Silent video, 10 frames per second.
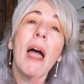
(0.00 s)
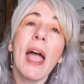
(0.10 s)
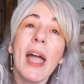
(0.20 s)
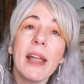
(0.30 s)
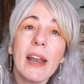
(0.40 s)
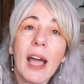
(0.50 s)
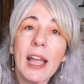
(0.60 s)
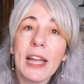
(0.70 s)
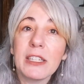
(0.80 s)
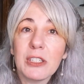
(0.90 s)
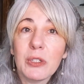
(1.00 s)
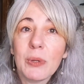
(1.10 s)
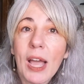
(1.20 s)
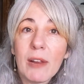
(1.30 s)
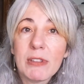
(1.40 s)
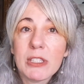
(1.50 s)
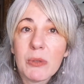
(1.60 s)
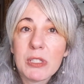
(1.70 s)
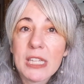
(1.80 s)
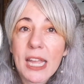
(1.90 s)
and I do kind of
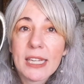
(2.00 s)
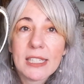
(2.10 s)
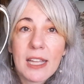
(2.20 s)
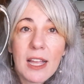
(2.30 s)
associate